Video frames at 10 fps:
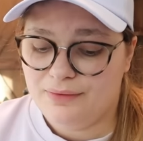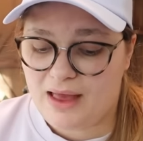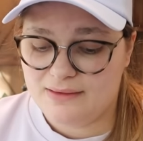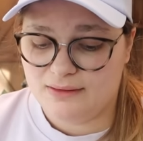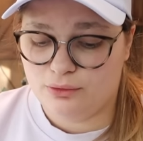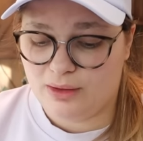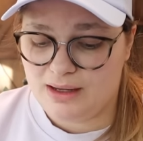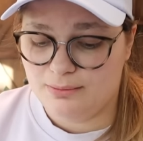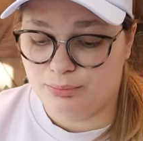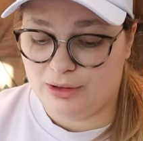that's a
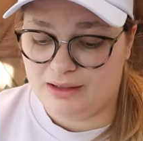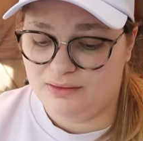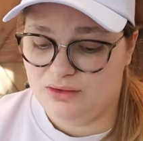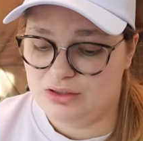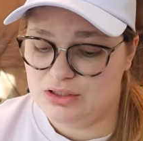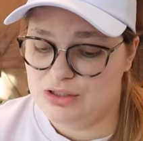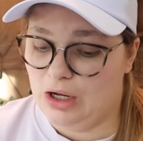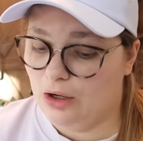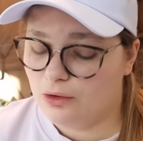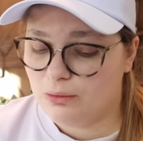great brand to
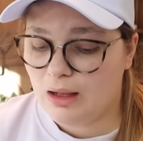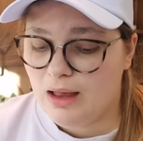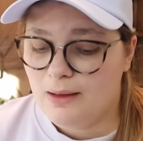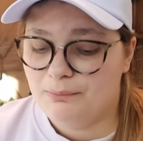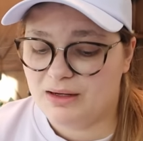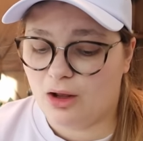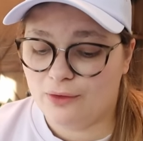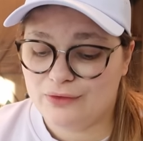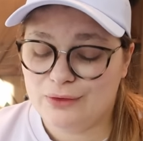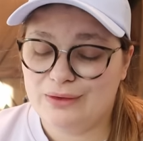know, but
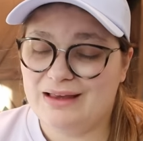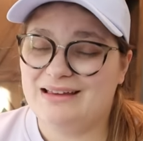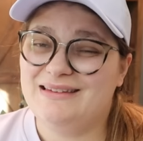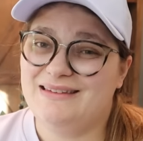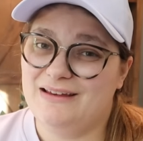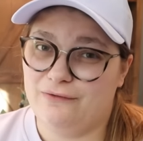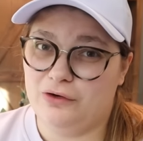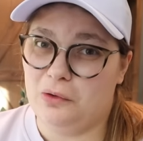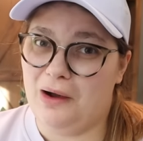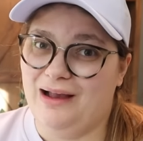also it can sit
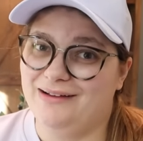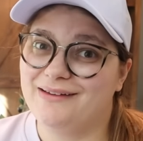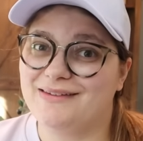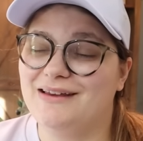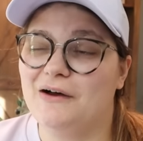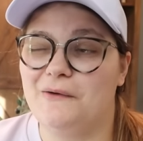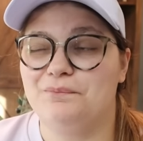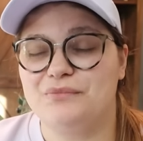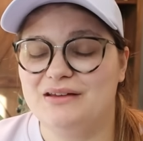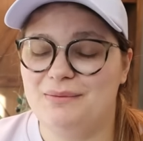for a while. So
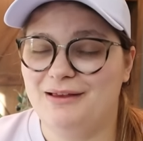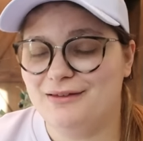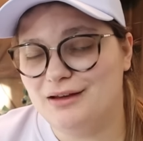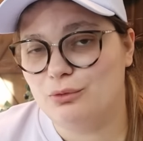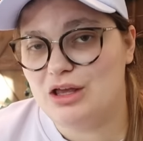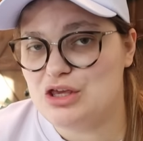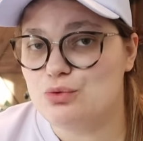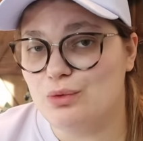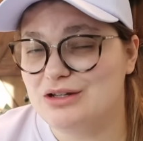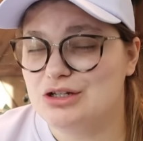it depends on what
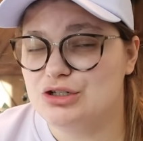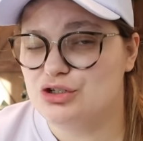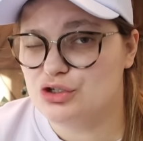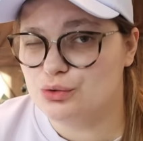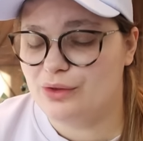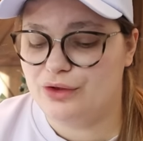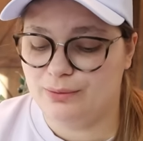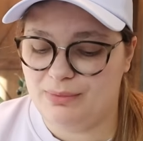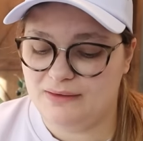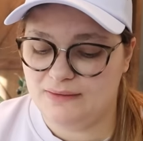you want to do with your
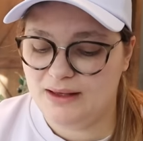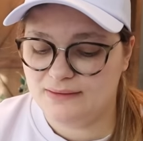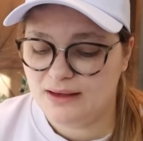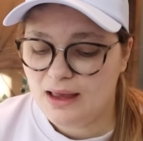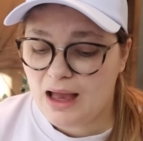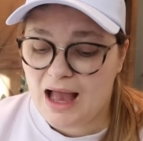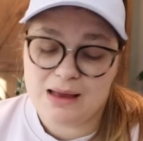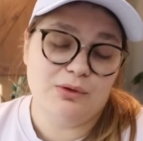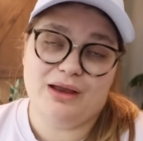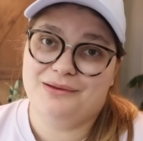business.
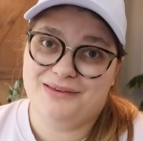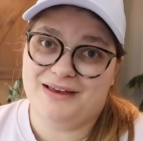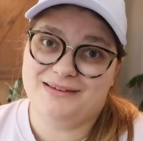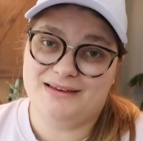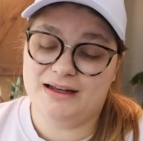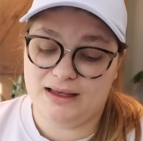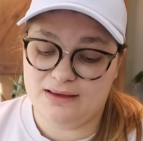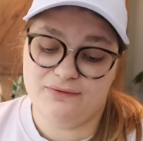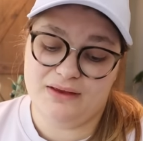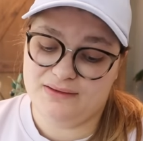I'm okay with things sitting
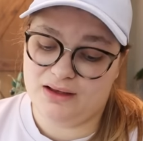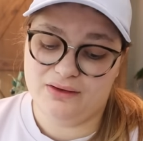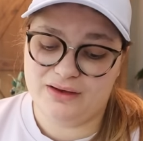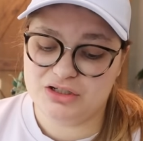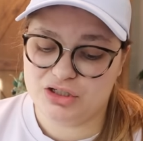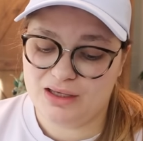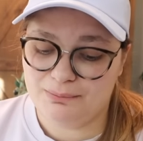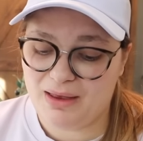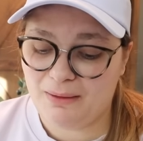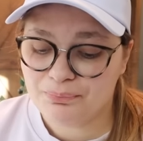if they sell eventually,
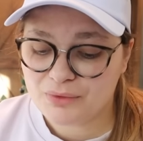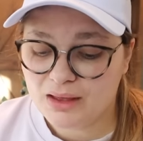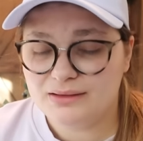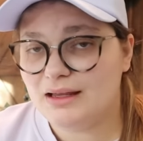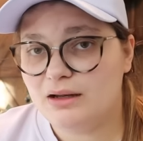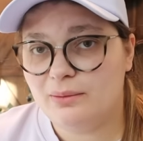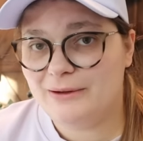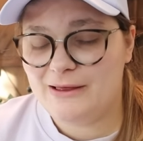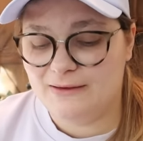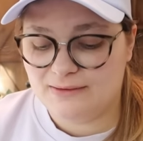but not
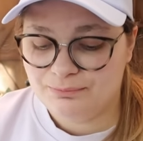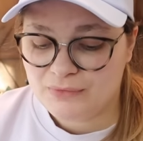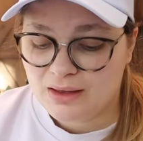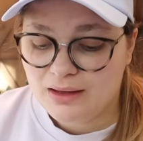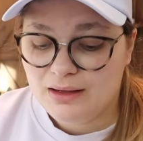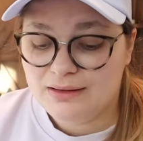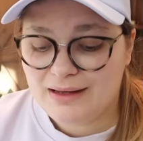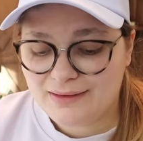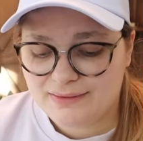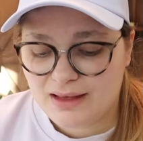everybody is.
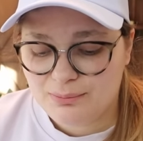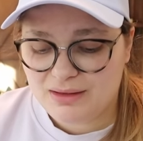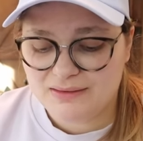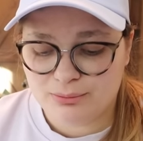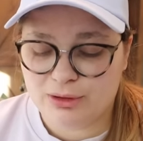Next up is a